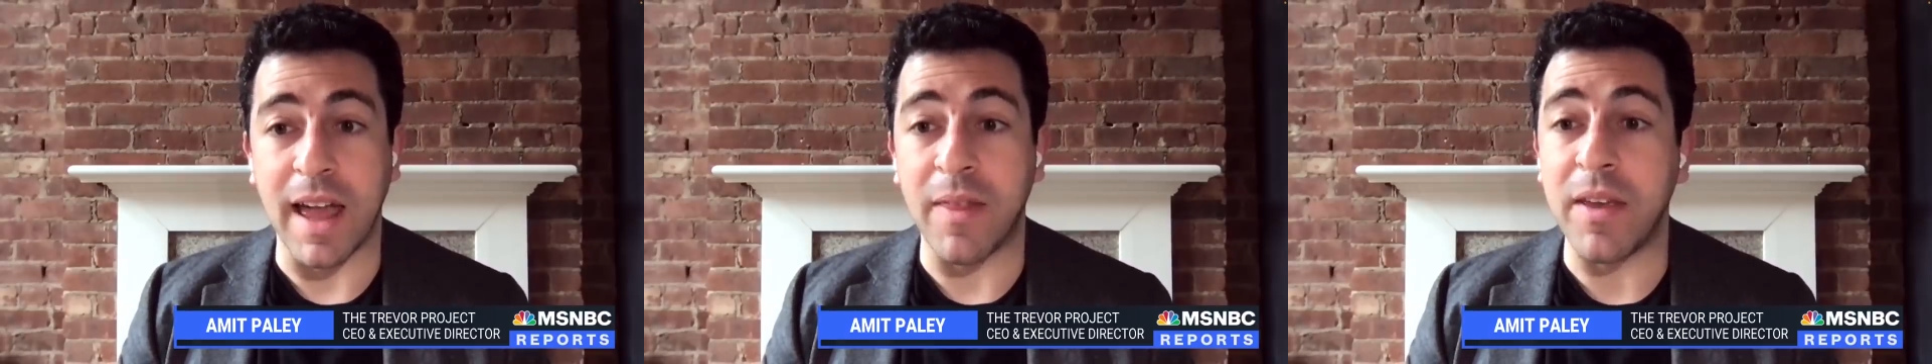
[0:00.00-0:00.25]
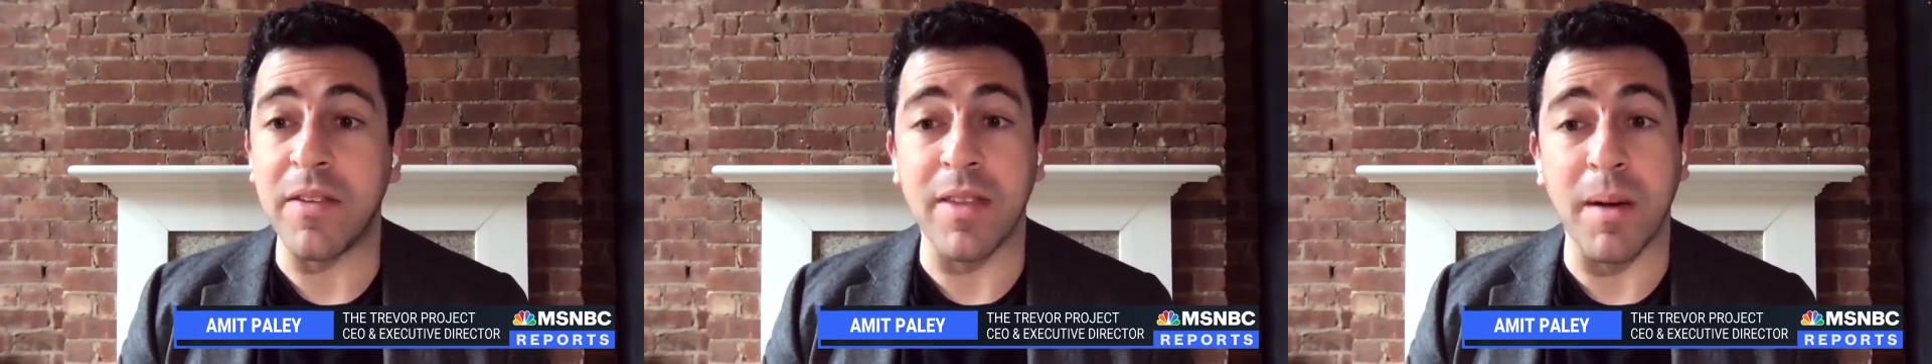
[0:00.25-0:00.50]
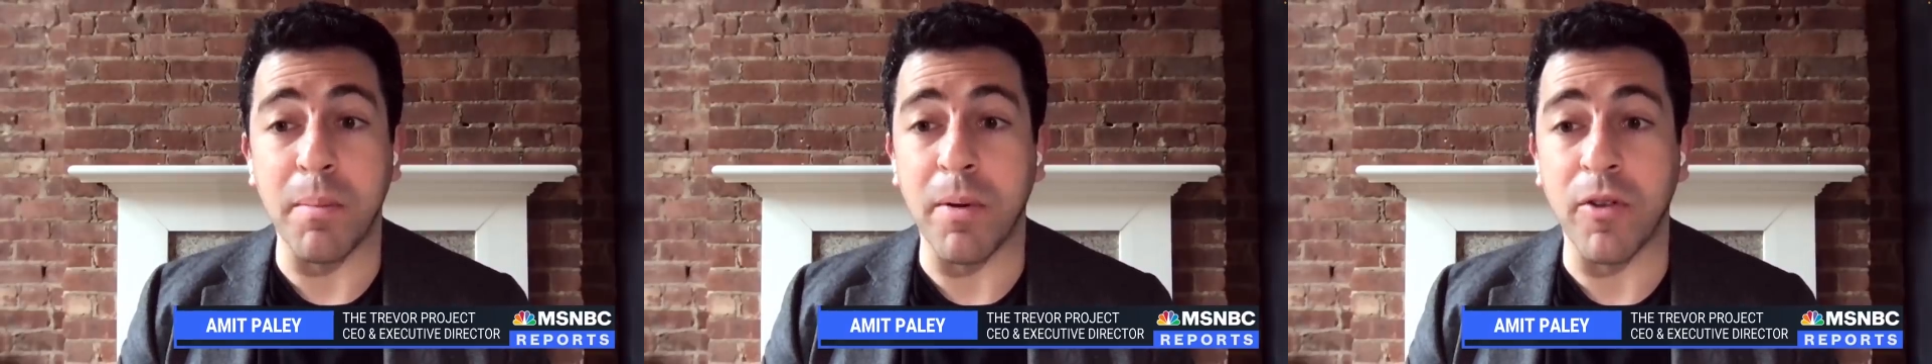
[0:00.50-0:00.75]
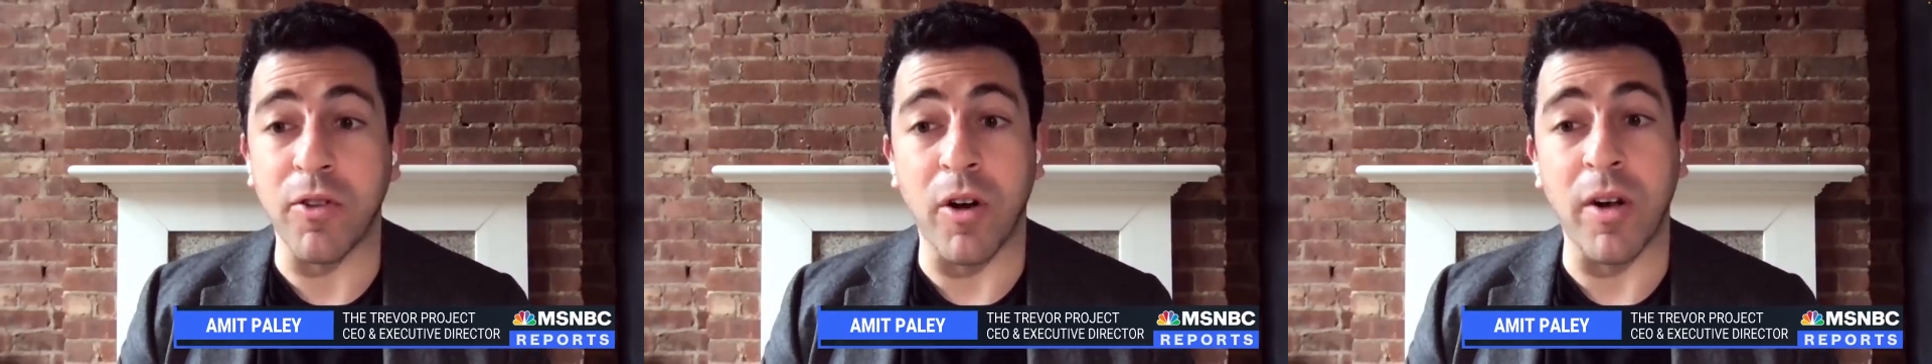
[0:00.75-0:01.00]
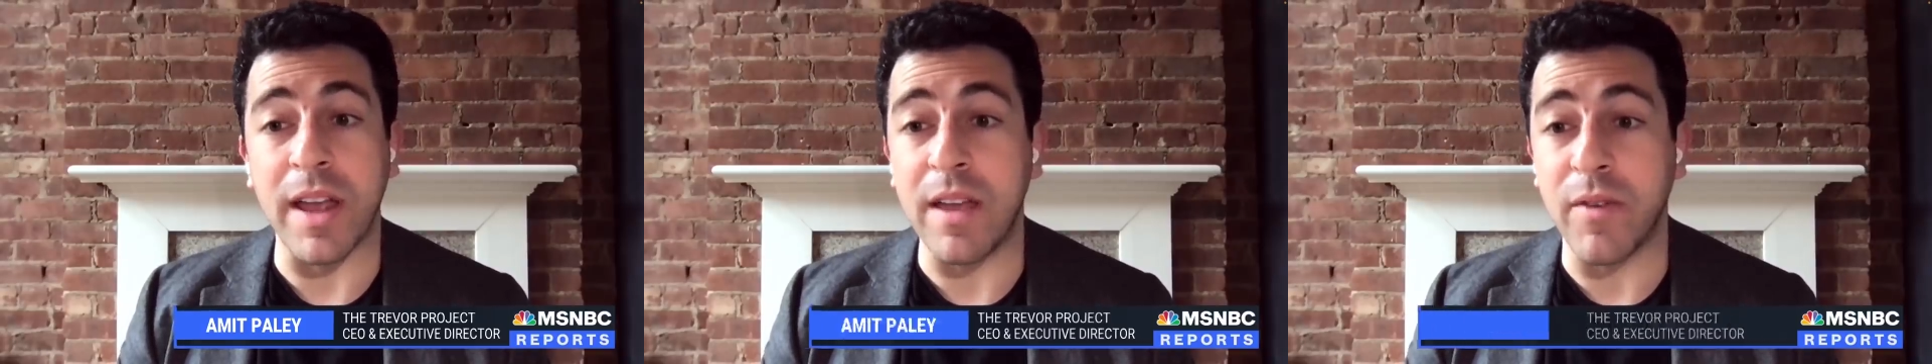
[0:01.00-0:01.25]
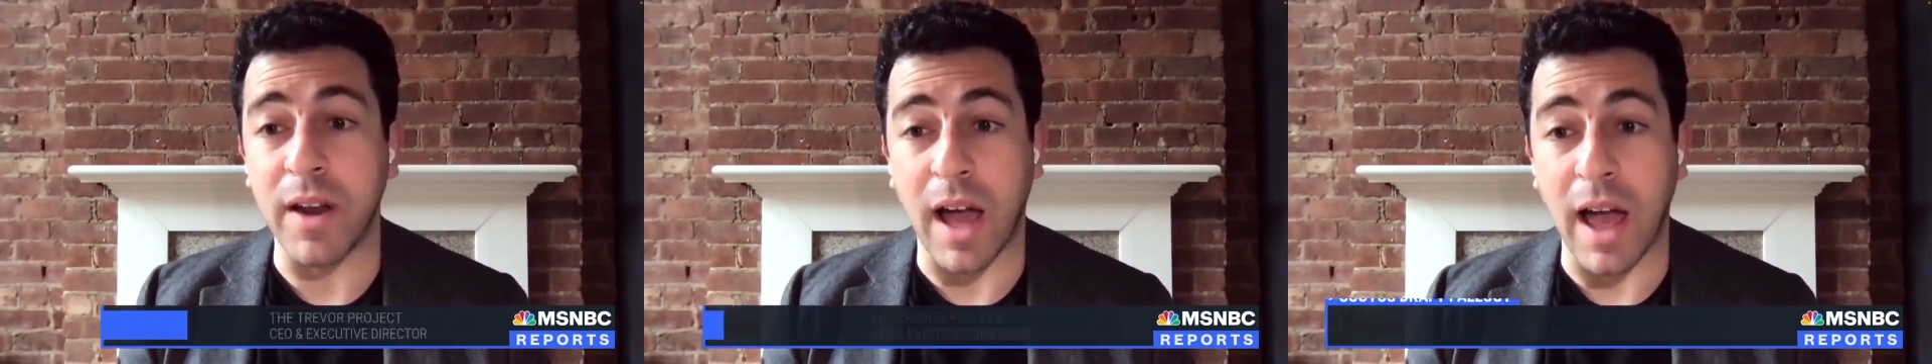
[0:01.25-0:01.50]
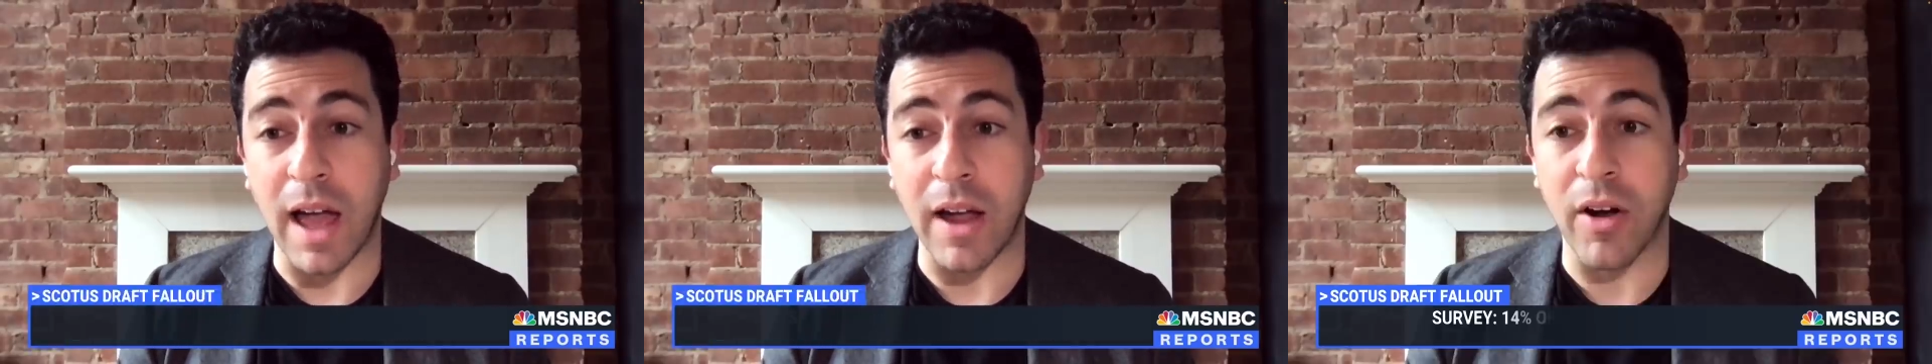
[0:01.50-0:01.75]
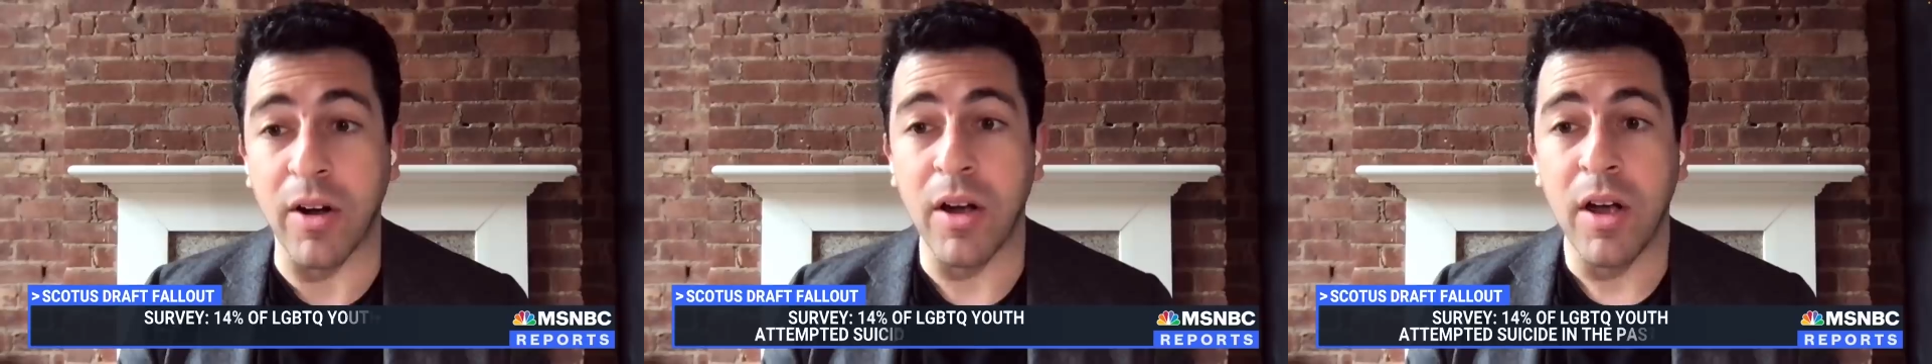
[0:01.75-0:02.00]
And these numbers are even
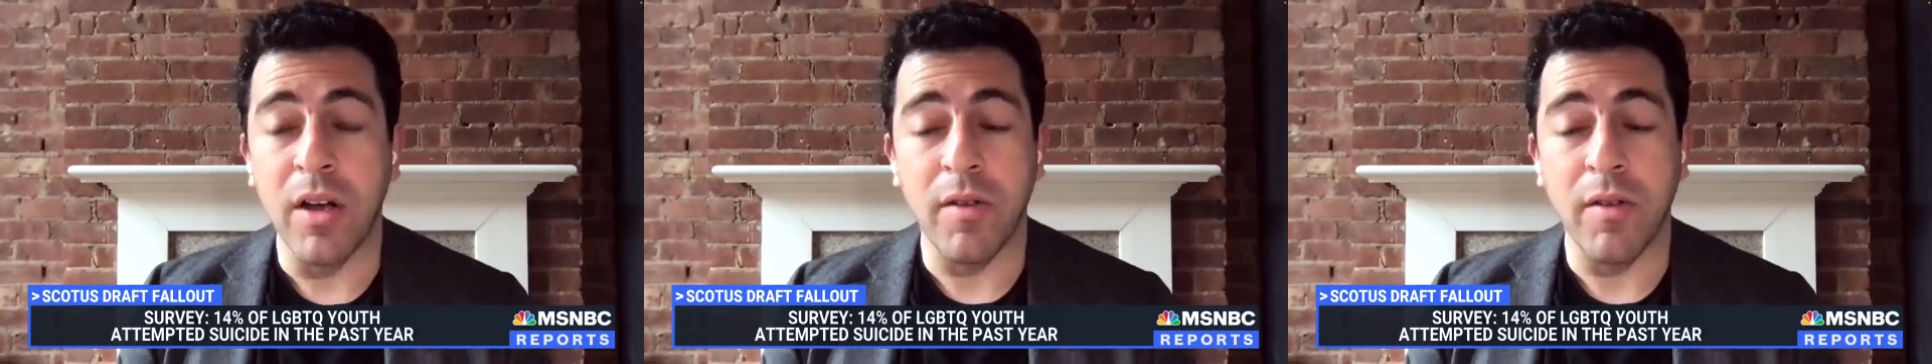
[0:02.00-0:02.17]
higher